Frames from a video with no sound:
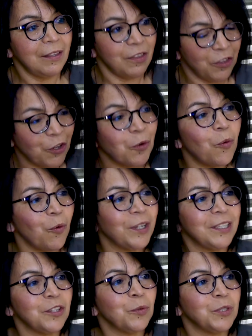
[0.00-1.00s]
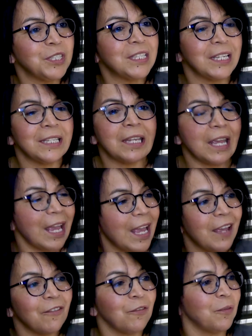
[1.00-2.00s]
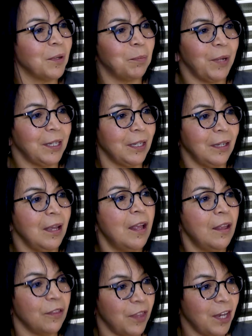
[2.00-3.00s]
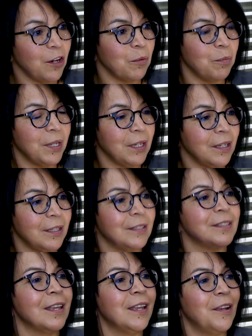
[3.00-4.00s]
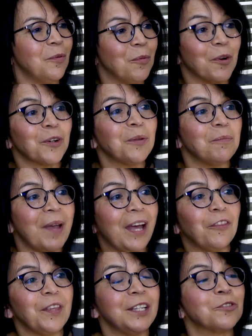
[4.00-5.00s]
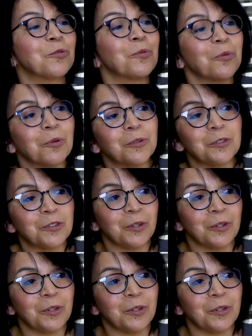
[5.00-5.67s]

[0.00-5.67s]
they're going to send everybody there, because word of mouth is crucial.